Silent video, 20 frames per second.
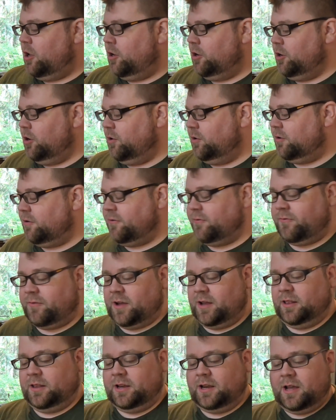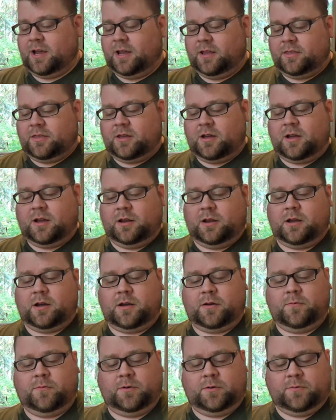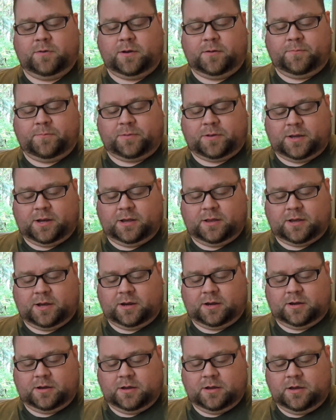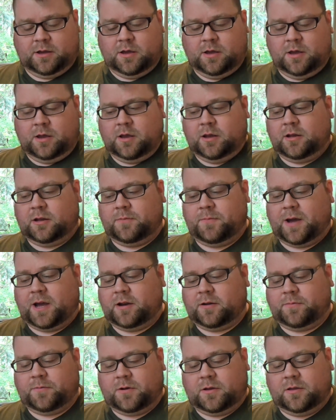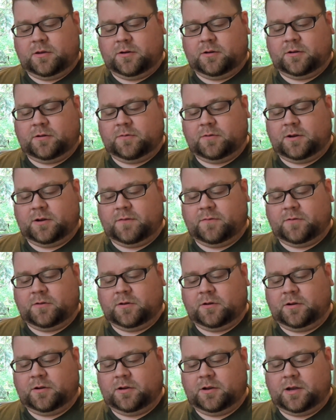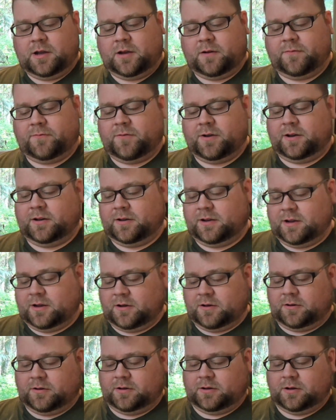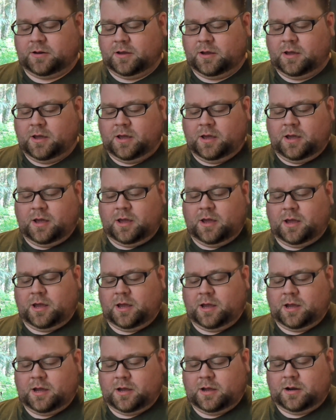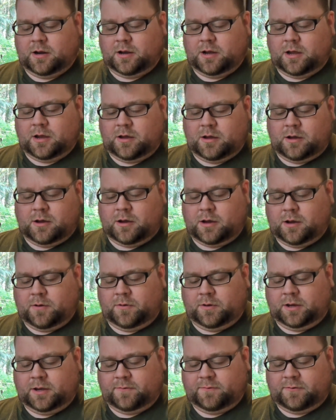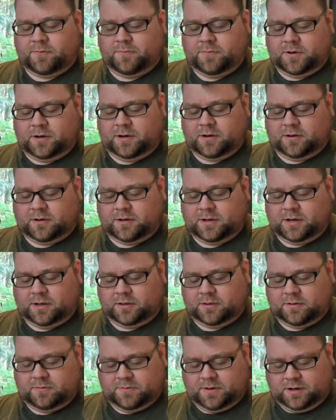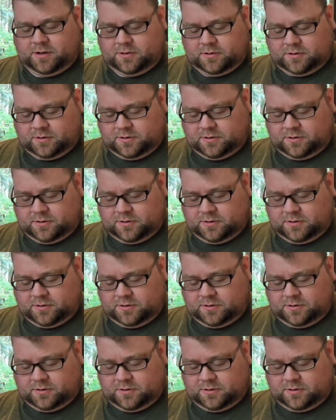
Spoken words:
user-friendly, I thought. When I play like Smash Brothers or whatever at a friend's house, and I would give everybody else like the regular